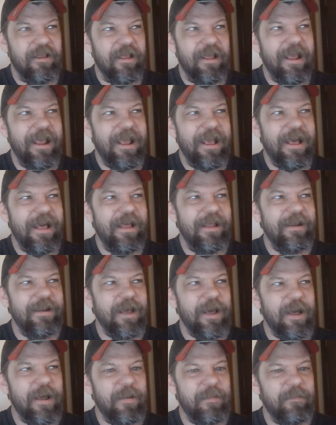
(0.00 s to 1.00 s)
And
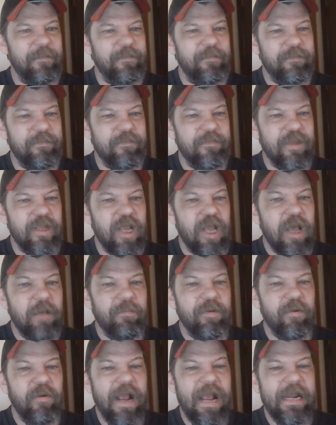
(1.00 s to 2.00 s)

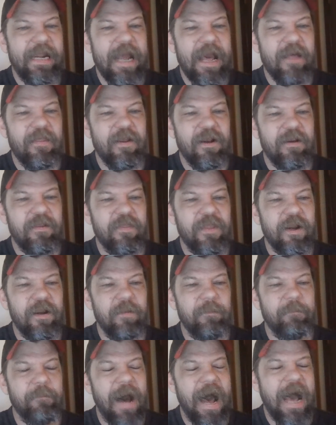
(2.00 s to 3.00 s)
but right now
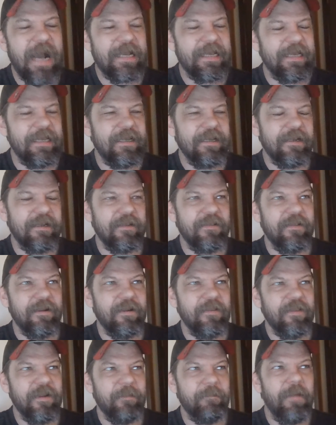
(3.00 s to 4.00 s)
they're mocking
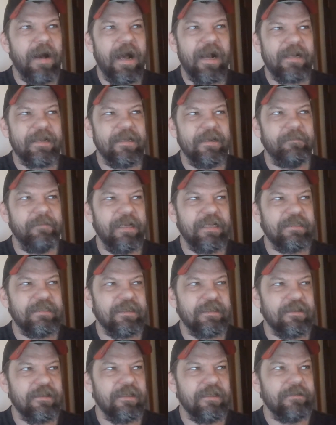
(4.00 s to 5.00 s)

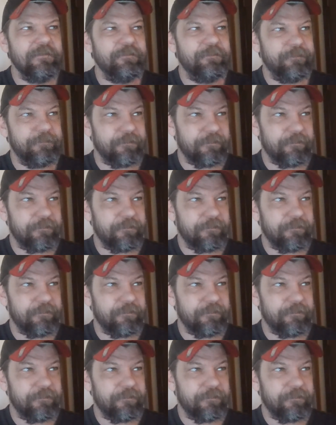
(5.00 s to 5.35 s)
basically